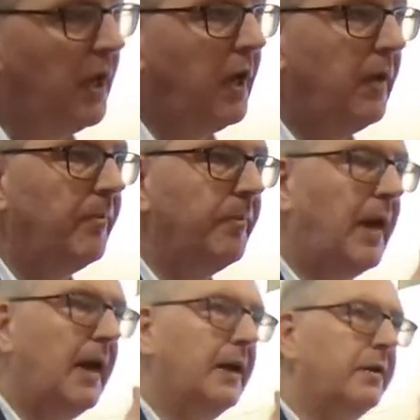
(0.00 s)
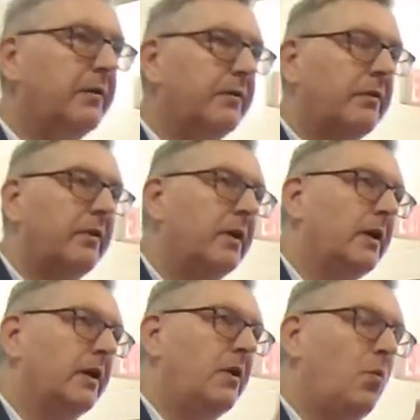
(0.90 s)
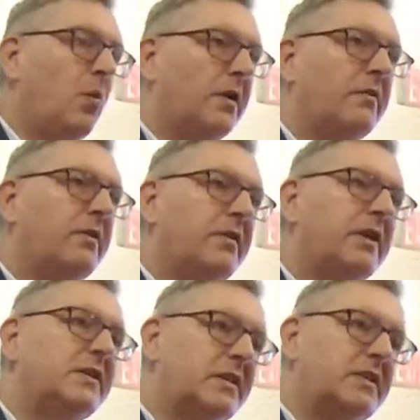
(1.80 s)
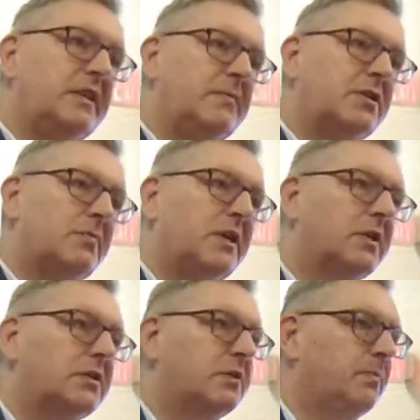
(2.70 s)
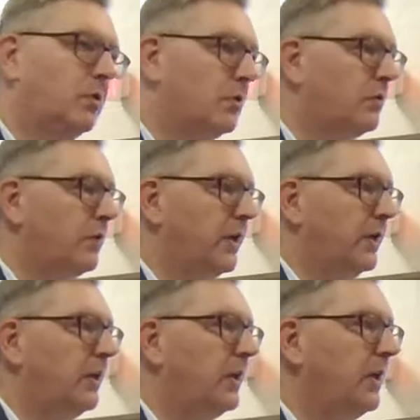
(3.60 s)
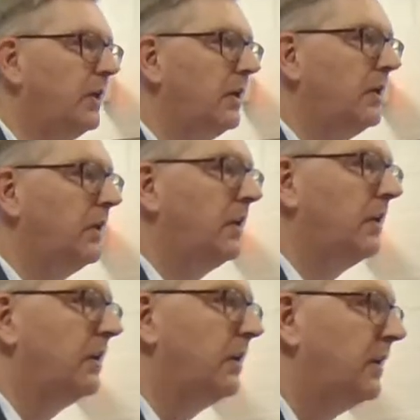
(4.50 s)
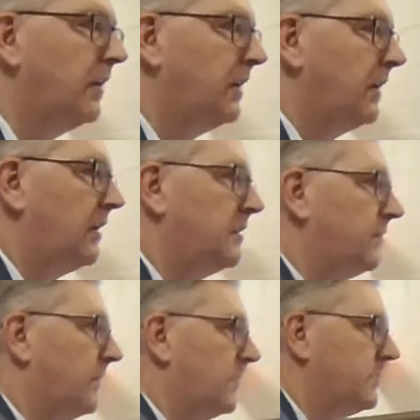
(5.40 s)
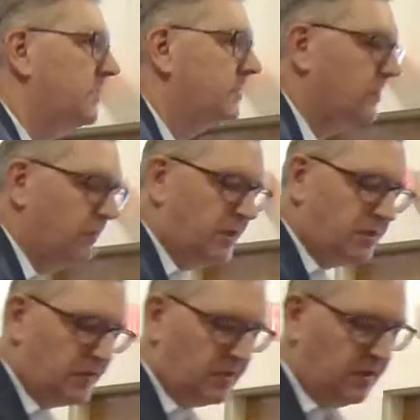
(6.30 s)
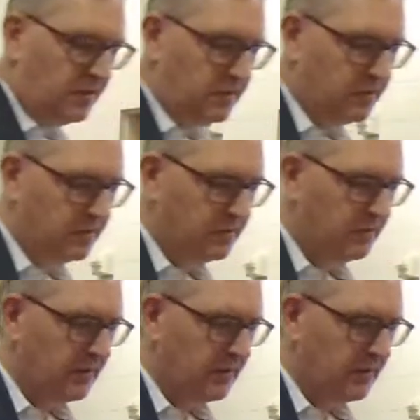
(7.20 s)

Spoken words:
And one of the things he seems to be exploring in his flight into Egypt is,